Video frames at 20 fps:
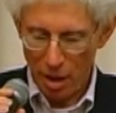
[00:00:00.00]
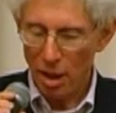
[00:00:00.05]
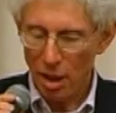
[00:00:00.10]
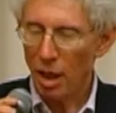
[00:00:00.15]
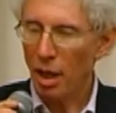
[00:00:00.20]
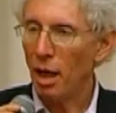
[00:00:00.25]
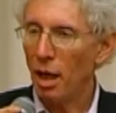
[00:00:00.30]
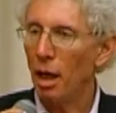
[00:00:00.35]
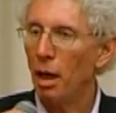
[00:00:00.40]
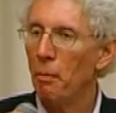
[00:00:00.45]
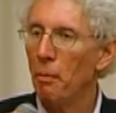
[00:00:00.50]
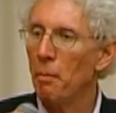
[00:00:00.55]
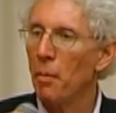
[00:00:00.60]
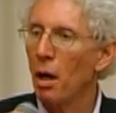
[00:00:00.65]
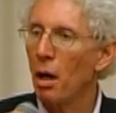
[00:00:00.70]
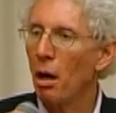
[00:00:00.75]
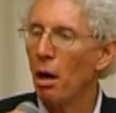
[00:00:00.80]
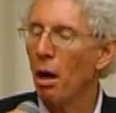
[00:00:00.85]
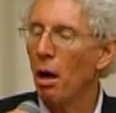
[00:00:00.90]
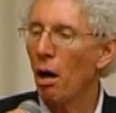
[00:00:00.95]

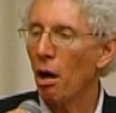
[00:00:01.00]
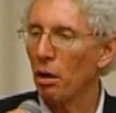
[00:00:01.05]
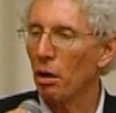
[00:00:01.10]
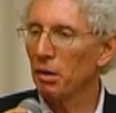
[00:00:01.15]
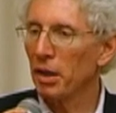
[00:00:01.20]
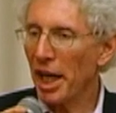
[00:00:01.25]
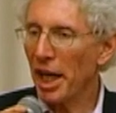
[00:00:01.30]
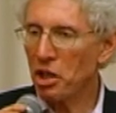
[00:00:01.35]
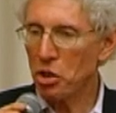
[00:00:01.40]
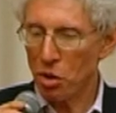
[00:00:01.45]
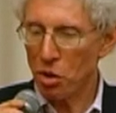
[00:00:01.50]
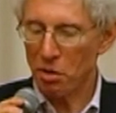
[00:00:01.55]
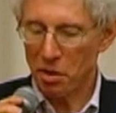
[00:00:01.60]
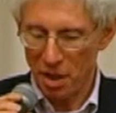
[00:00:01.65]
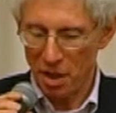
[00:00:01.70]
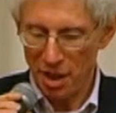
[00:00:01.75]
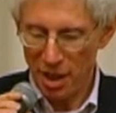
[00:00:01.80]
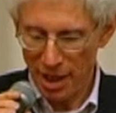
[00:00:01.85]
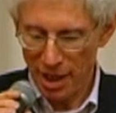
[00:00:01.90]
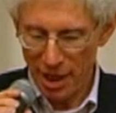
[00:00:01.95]
Our lecture
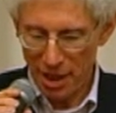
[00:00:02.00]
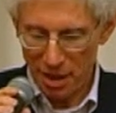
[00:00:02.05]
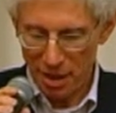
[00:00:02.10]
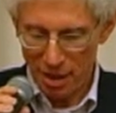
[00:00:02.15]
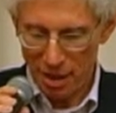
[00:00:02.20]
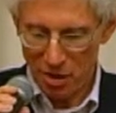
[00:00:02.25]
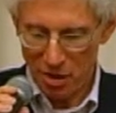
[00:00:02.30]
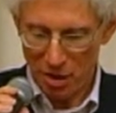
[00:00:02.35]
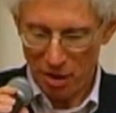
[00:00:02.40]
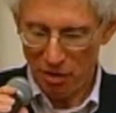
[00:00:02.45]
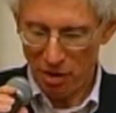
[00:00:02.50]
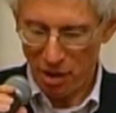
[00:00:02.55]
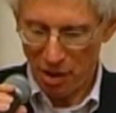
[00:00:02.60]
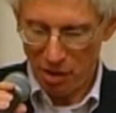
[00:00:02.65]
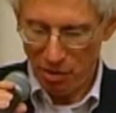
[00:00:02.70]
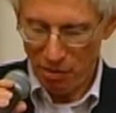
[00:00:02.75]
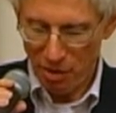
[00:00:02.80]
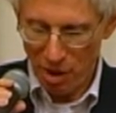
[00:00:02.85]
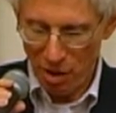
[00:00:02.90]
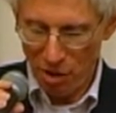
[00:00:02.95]
tonight, as I
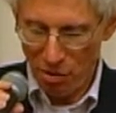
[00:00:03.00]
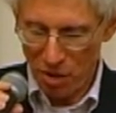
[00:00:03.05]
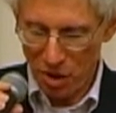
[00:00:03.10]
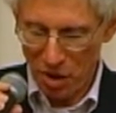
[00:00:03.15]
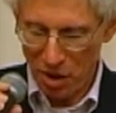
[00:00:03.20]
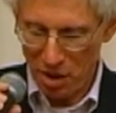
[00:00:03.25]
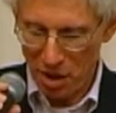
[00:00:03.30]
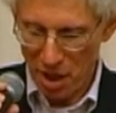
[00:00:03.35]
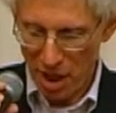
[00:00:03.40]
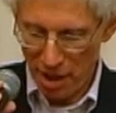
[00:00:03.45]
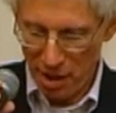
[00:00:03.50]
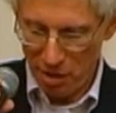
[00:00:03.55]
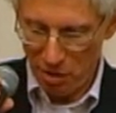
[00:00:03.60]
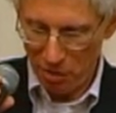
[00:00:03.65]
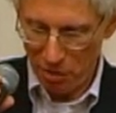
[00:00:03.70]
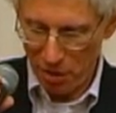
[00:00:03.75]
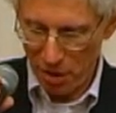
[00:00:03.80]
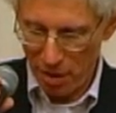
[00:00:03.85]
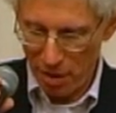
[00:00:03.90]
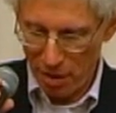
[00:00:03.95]
think you know, is
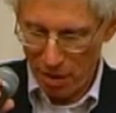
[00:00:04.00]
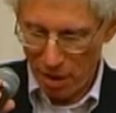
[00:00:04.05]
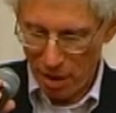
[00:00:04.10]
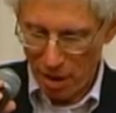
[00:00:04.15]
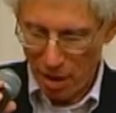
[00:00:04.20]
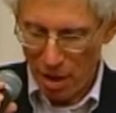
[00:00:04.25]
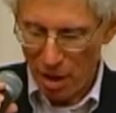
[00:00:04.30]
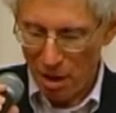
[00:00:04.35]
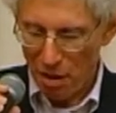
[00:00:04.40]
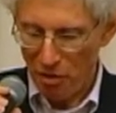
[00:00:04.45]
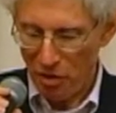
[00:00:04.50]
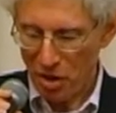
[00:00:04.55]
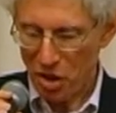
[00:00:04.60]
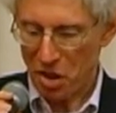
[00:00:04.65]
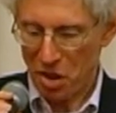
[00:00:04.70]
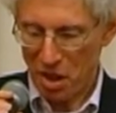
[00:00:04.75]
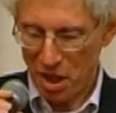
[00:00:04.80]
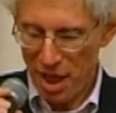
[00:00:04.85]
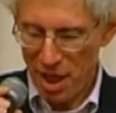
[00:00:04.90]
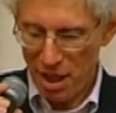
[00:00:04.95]
entitled "The
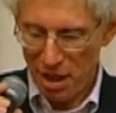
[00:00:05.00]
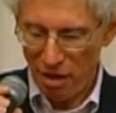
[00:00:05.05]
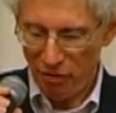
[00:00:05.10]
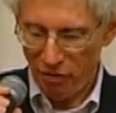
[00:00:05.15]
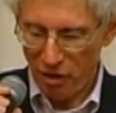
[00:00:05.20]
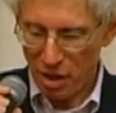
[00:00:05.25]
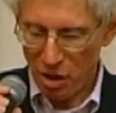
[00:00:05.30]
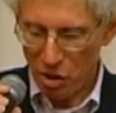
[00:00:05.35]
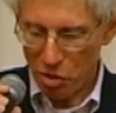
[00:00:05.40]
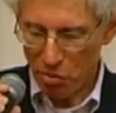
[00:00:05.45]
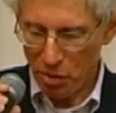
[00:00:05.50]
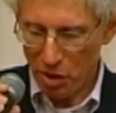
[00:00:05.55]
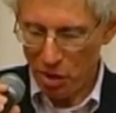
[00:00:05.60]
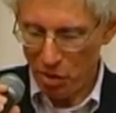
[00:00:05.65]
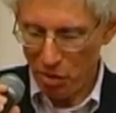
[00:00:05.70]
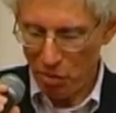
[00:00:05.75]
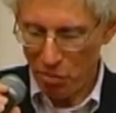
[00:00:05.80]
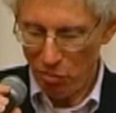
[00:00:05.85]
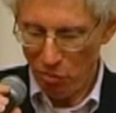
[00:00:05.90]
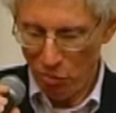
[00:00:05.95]
State of
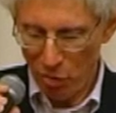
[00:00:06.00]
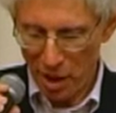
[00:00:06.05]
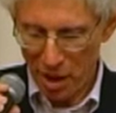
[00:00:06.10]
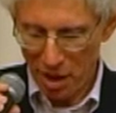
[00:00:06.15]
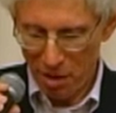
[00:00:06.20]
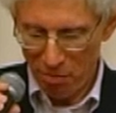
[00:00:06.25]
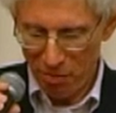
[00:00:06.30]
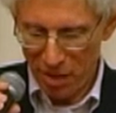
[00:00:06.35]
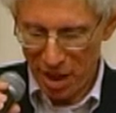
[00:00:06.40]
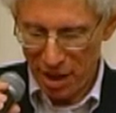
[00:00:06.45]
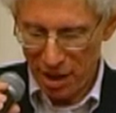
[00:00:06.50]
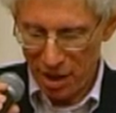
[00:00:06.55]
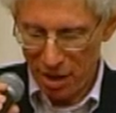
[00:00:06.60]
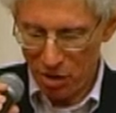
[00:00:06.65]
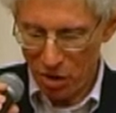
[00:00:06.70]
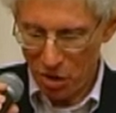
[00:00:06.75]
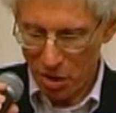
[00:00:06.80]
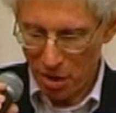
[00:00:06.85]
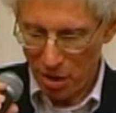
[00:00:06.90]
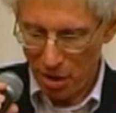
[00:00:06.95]
Israel, What It
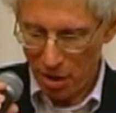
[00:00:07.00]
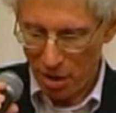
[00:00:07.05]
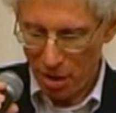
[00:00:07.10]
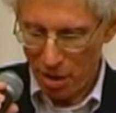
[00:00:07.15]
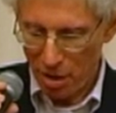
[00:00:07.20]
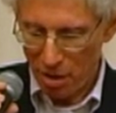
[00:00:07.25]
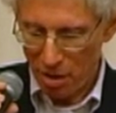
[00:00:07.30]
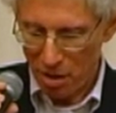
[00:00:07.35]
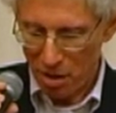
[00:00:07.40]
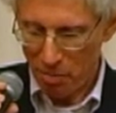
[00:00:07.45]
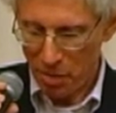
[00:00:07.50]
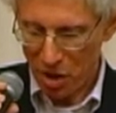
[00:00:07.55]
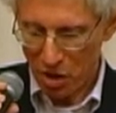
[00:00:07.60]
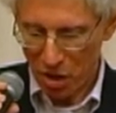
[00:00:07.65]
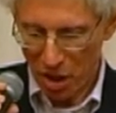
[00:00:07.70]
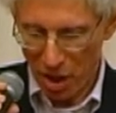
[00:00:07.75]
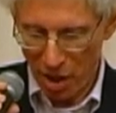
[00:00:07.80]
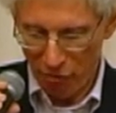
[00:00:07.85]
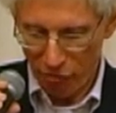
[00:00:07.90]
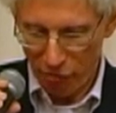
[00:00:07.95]
Means to Be
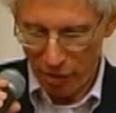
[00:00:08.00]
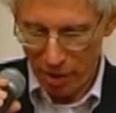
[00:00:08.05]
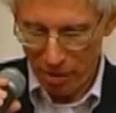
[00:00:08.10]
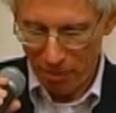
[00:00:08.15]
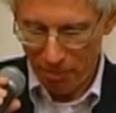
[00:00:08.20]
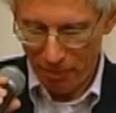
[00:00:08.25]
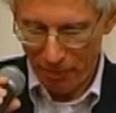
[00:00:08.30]
Sovereign."